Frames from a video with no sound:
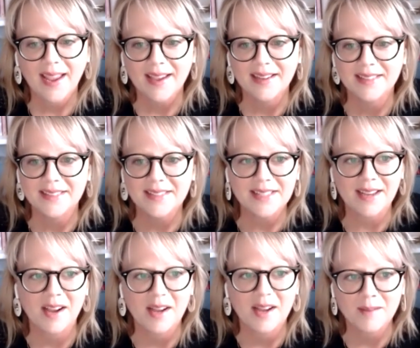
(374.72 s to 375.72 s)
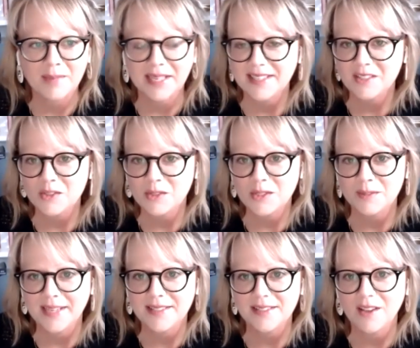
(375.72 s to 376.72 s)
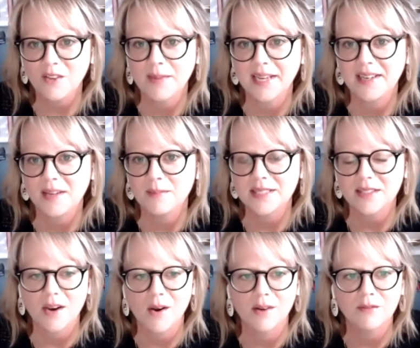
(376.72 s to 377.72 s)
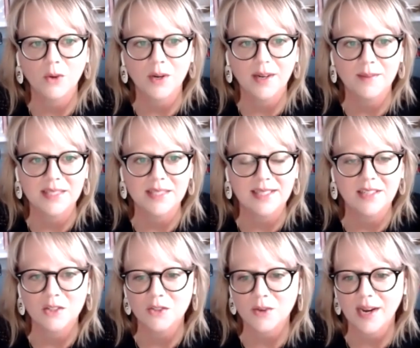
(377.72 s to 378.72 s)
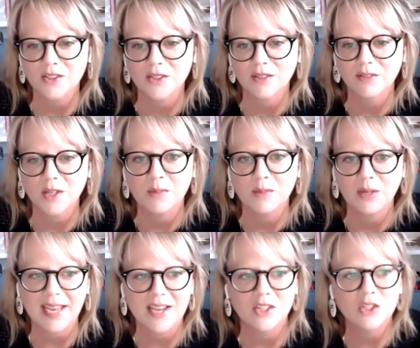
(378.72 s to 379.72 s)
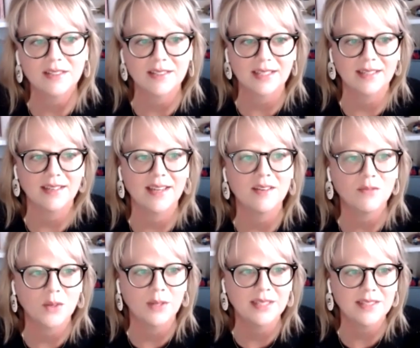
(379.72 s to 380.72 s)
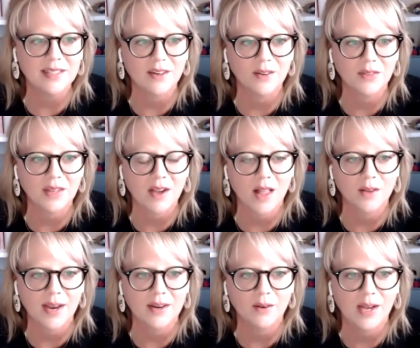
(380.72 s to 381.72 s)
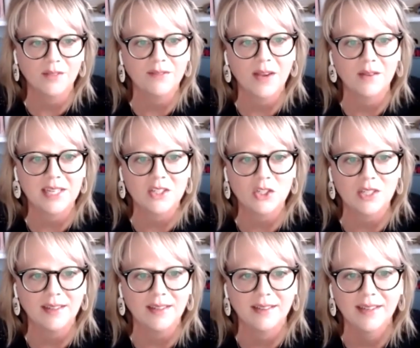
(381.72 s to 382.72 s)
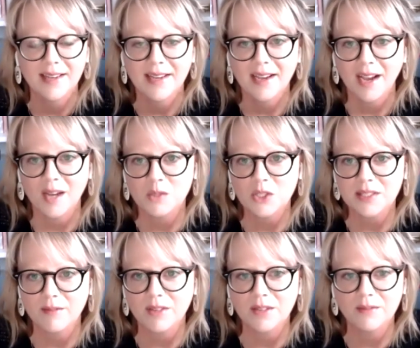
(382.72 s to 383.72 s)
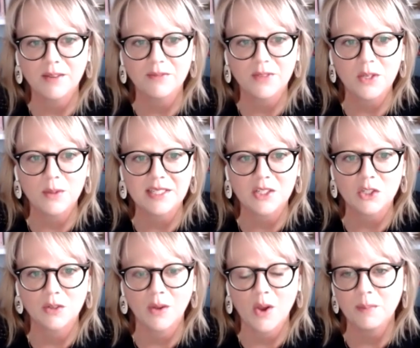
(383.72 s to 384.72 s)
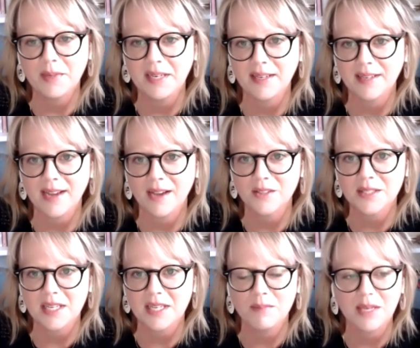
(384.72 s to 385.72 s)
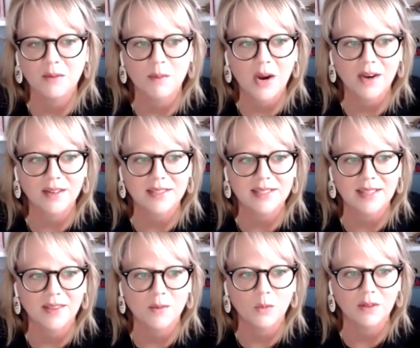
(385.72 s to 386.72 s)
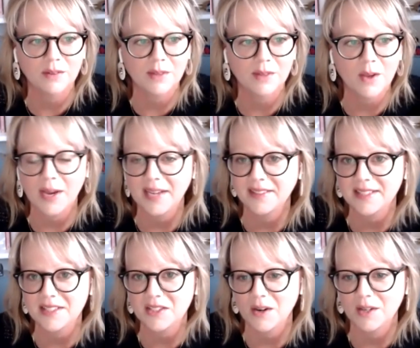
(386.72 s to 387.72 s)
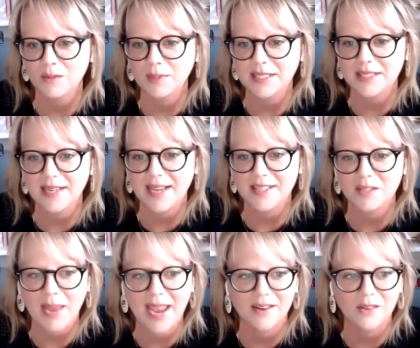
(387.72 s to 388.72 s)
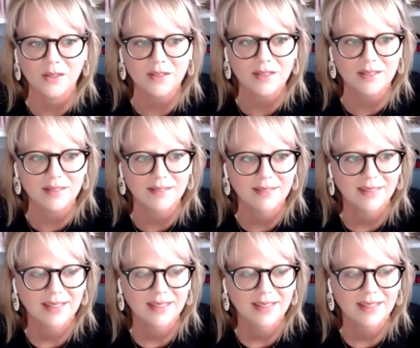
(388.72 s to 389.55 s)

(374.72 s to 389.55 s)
And I'm gonna introduce myself. My name is Taryn Ford. I'm the Senior Director of Communications and Influence here at the Colorado Health Foundation. And I just have a few additional opening and housekeeping remarks, and then we'll go ahead and get started with today's panels.